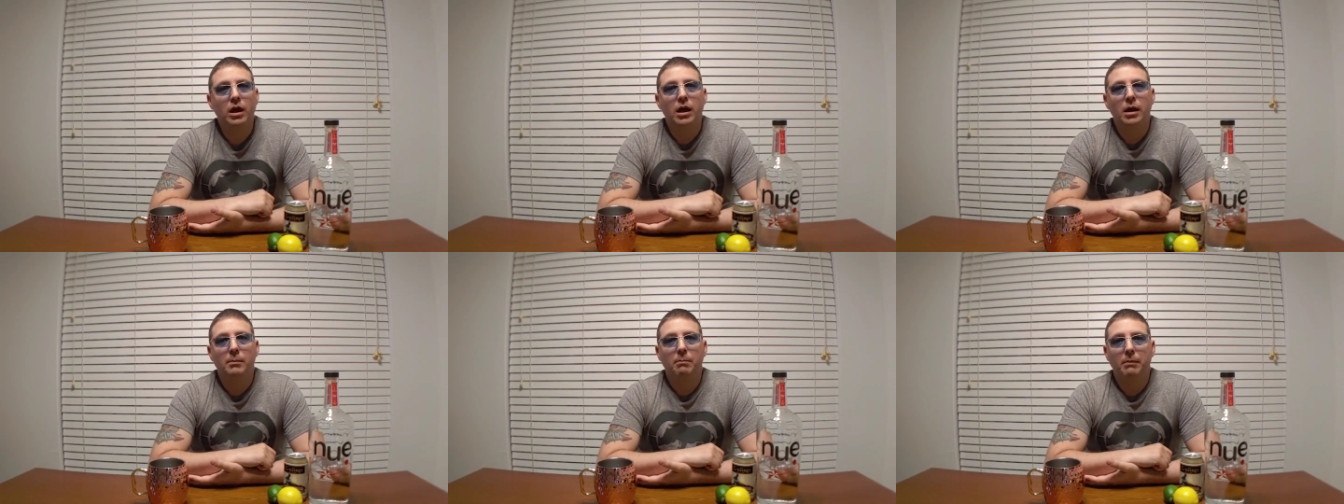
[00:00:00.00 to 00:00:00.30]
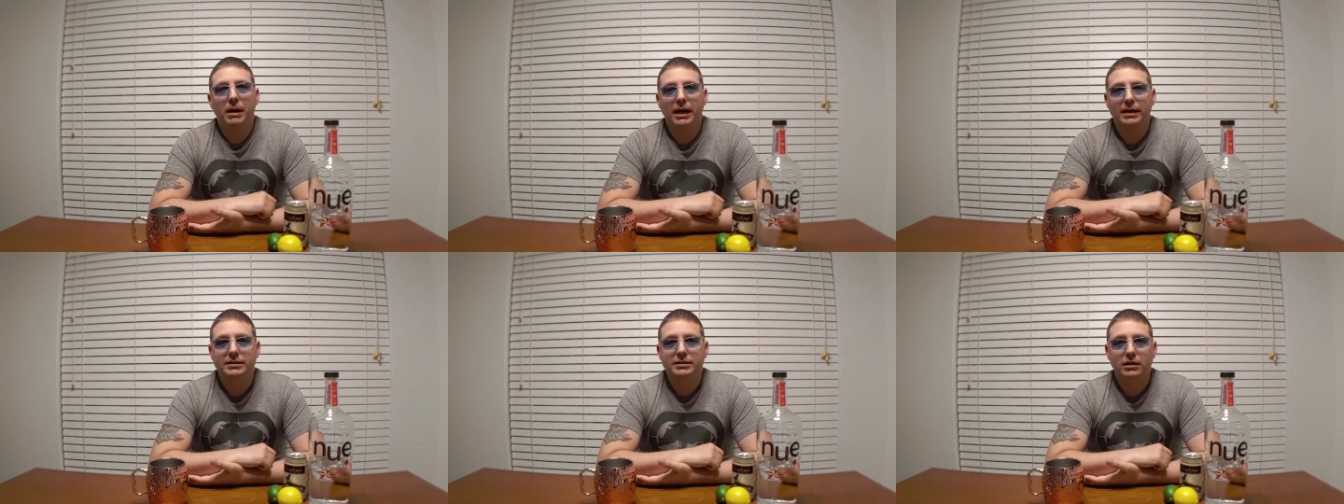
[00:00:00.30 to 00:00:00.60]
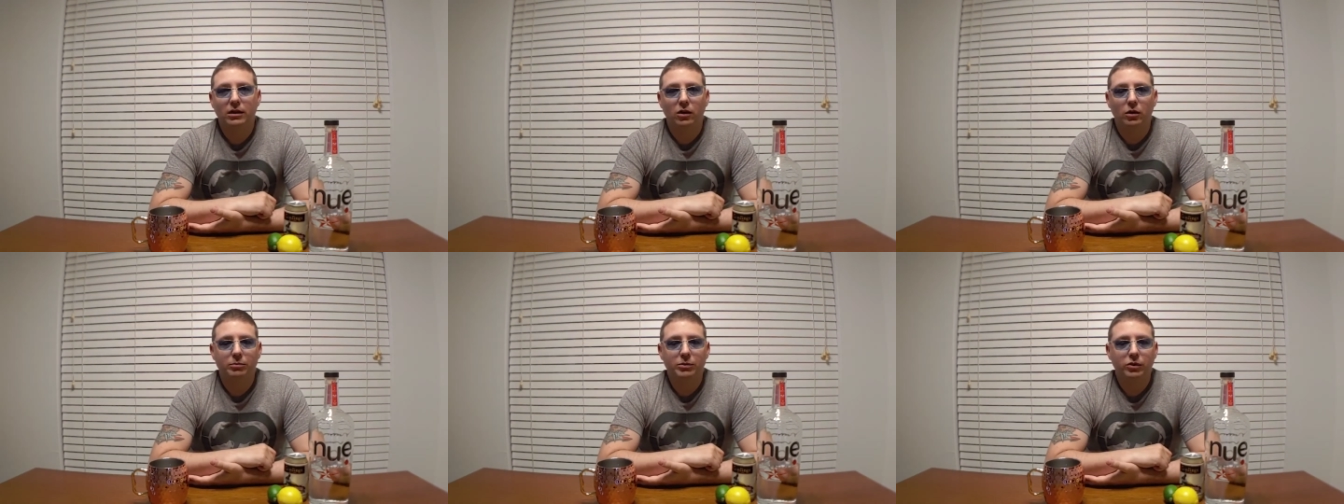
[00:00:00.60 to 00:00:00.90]

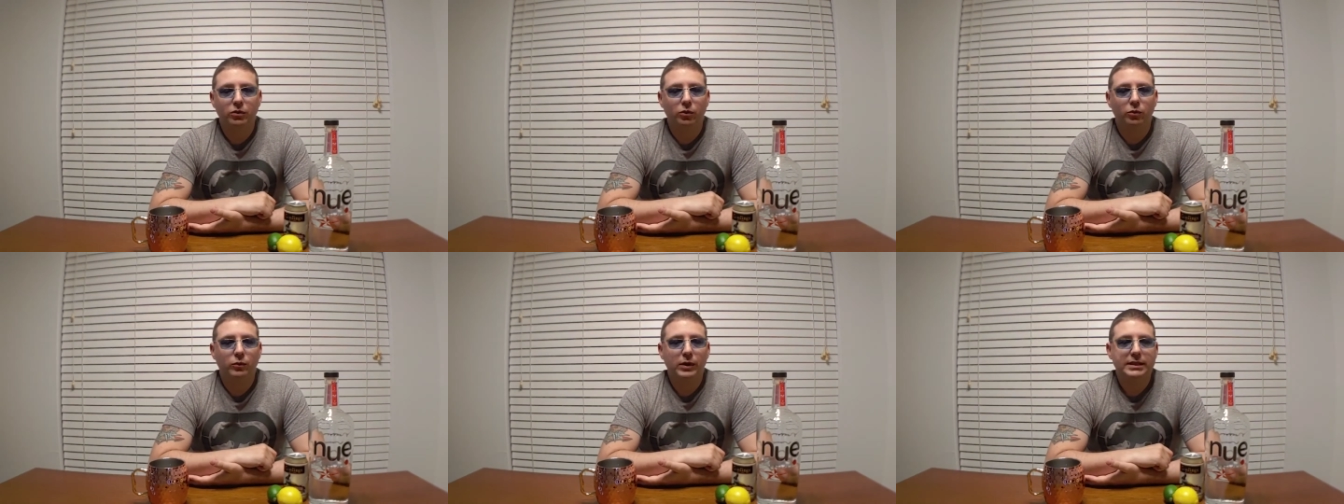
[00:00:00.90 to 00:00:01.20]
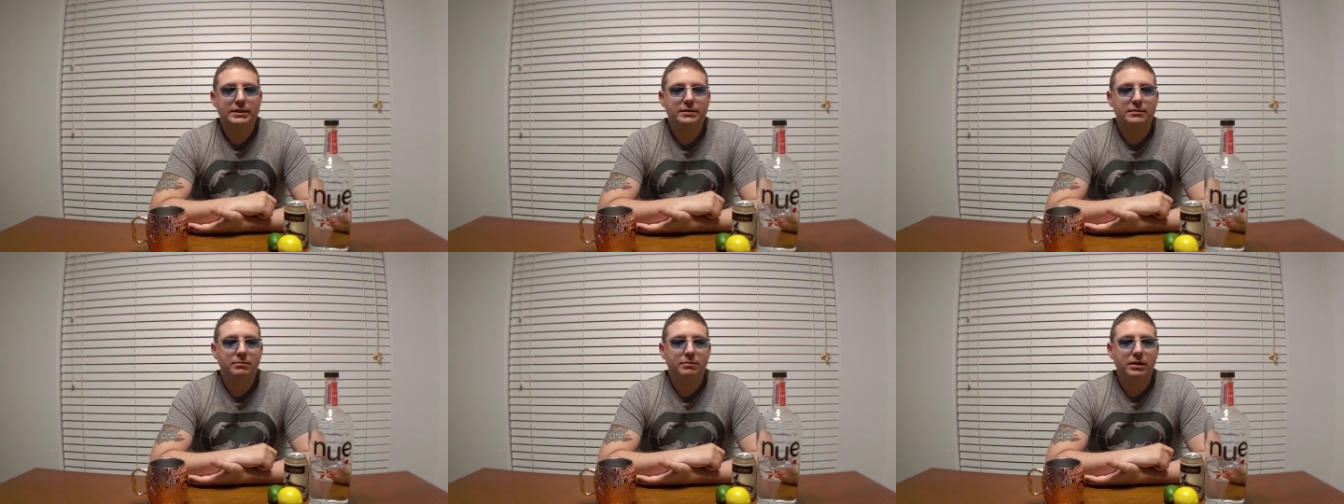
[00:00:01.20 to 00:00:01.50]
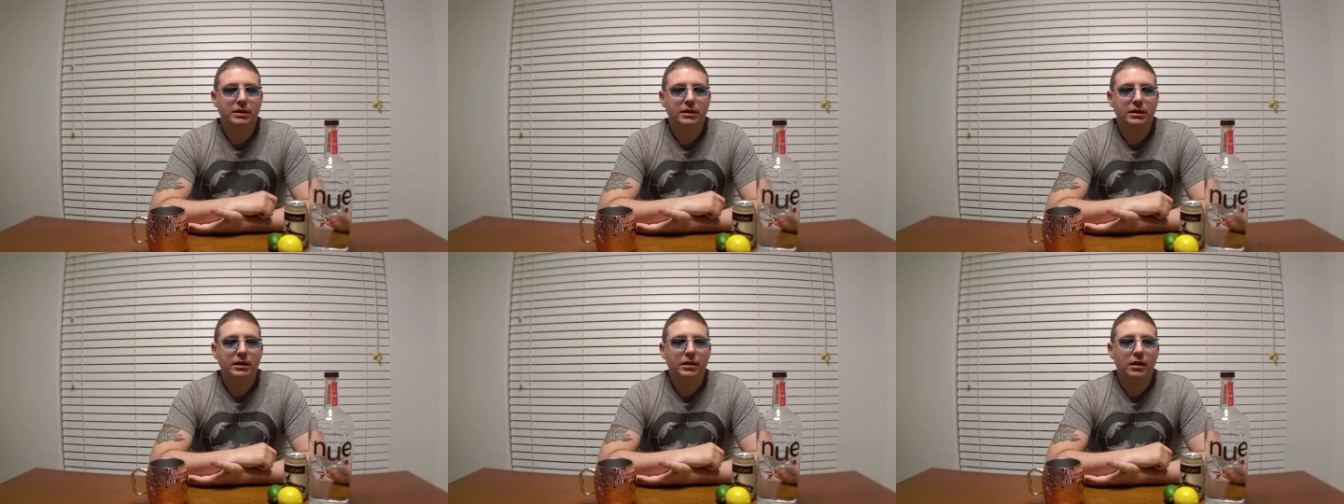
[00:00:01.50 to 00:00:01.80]
Moscow Mule
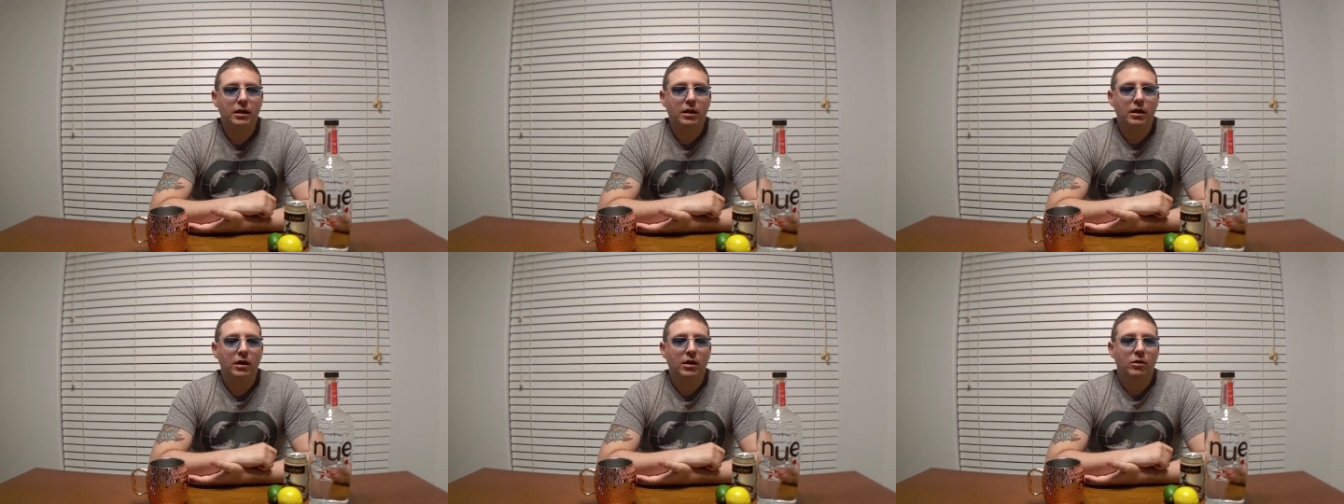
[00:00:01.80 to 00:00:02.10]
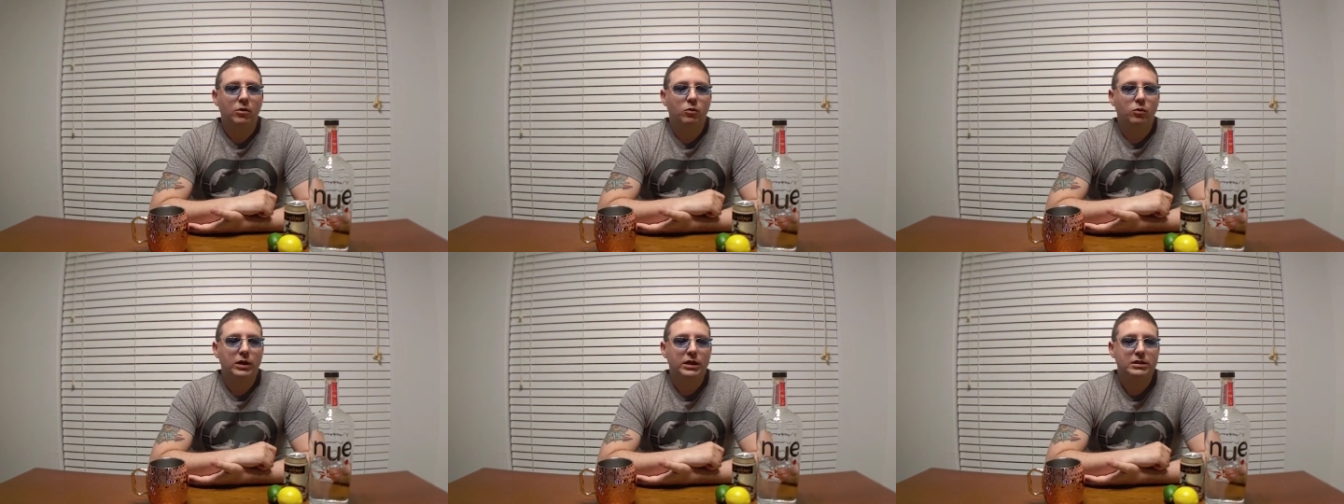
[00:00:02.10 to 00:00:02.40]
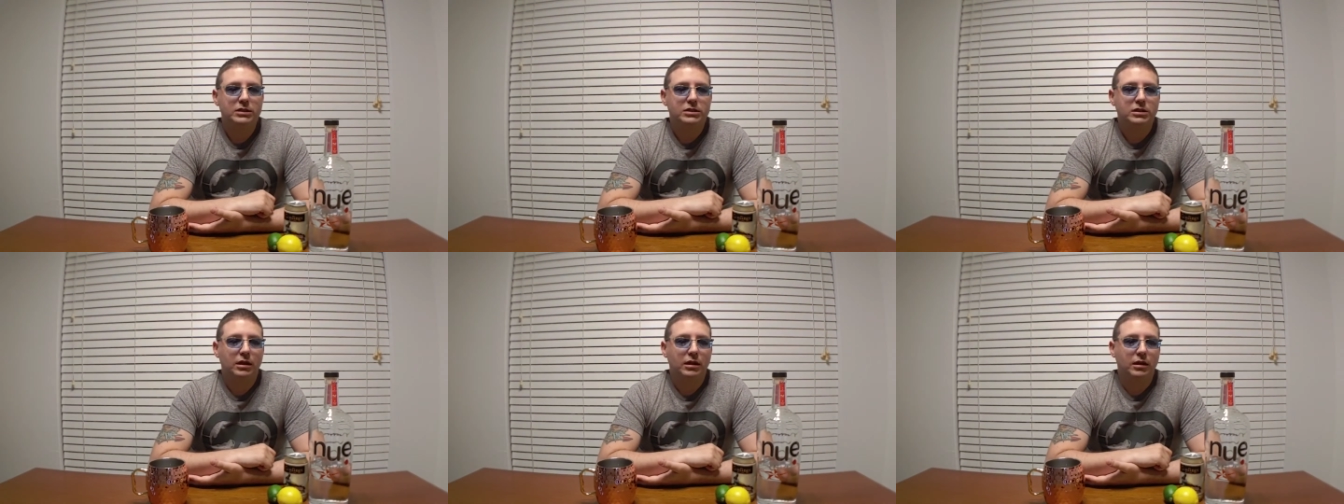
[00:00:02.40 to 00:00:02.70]
recipe,
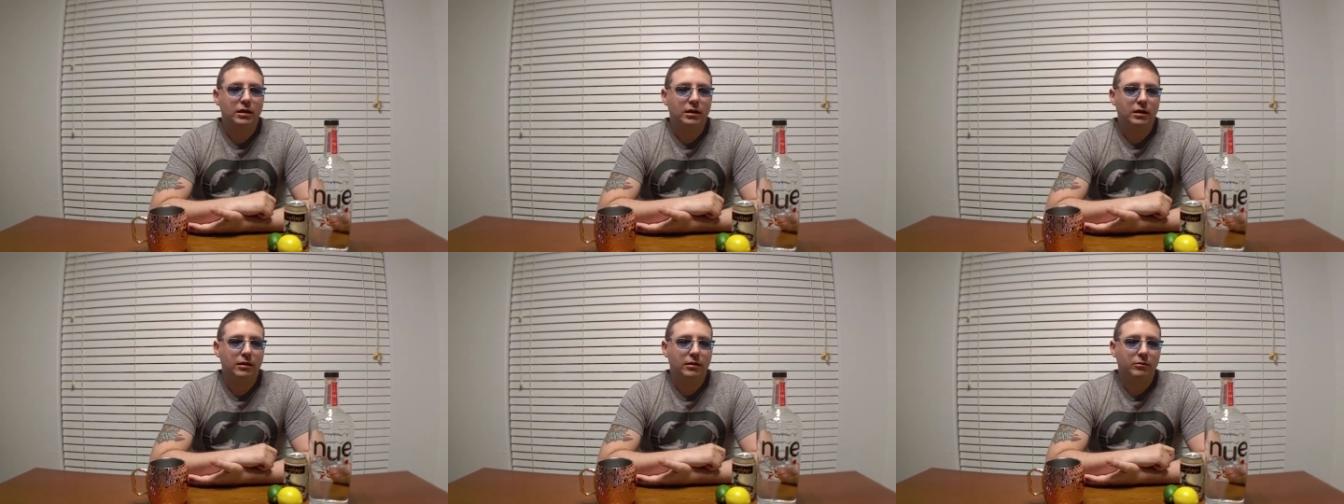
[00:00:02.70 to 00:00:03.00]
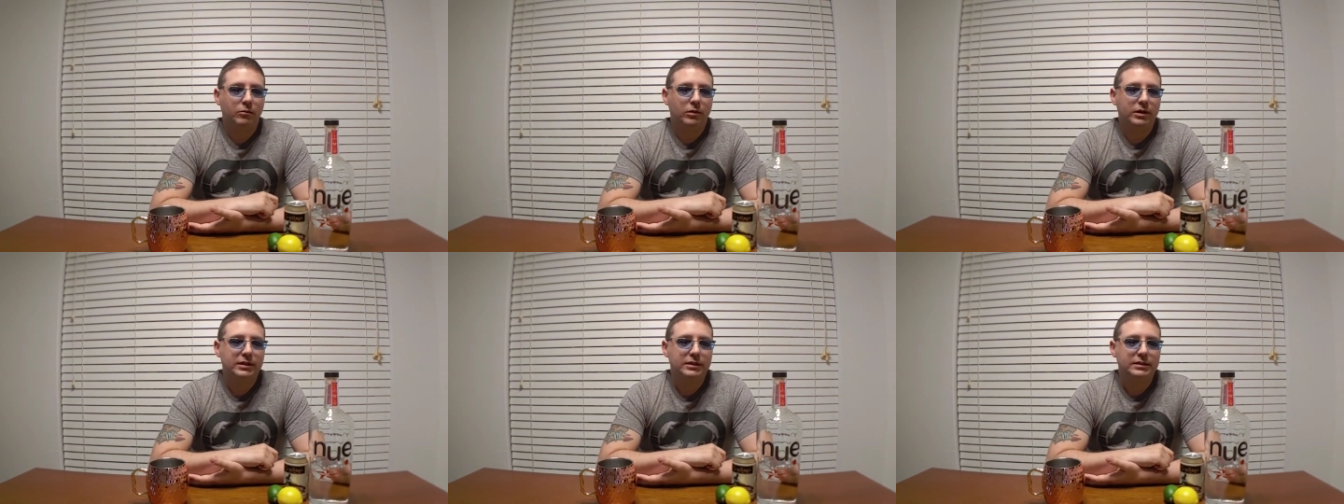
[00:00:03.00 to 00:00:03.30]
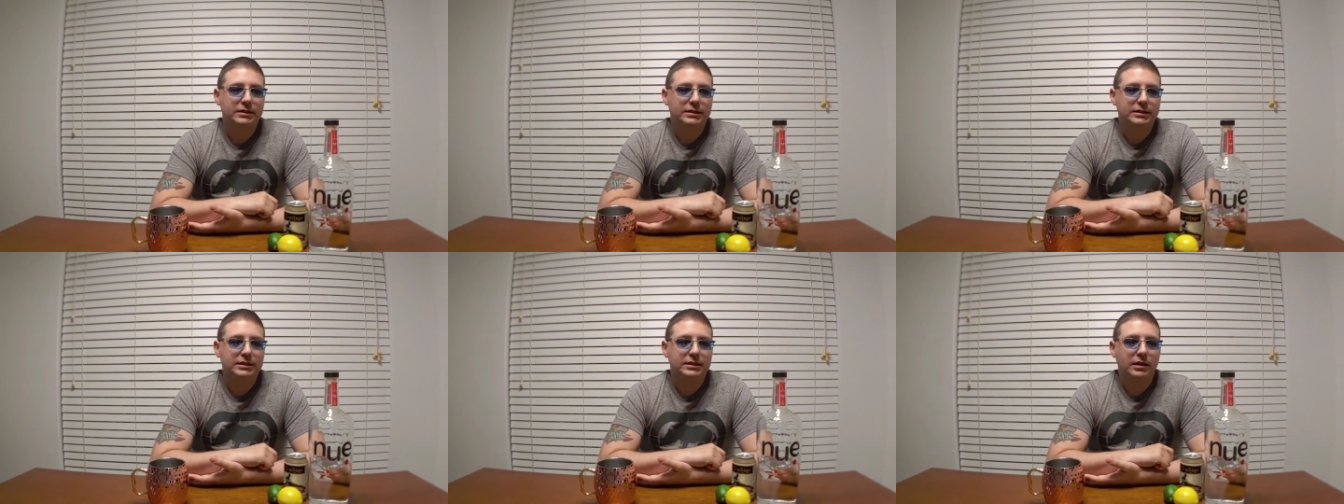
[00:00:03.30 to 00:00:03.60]
which
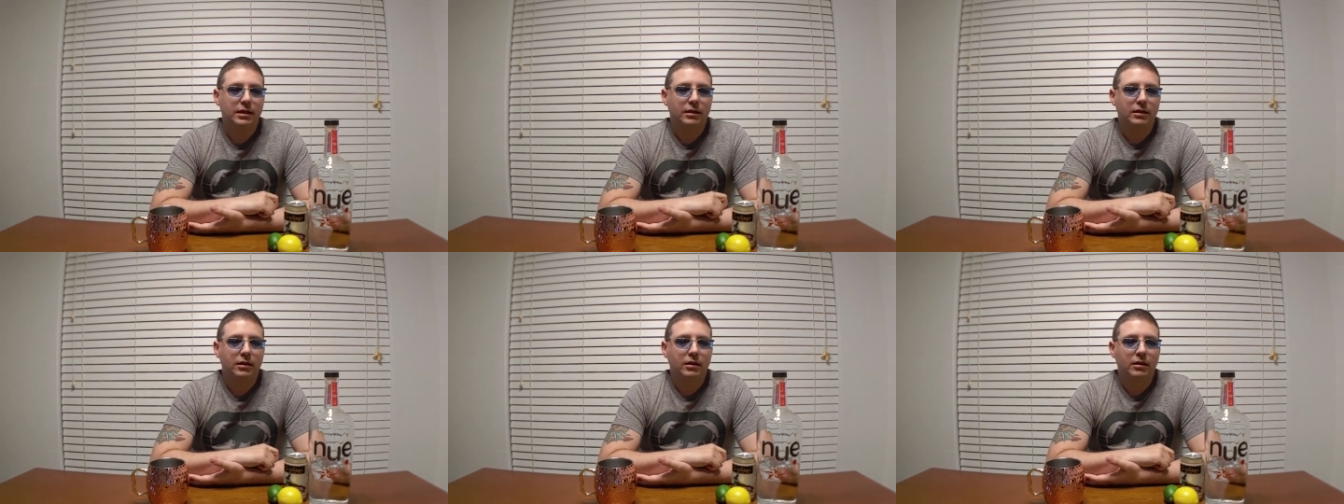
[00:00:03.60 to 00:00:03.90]
was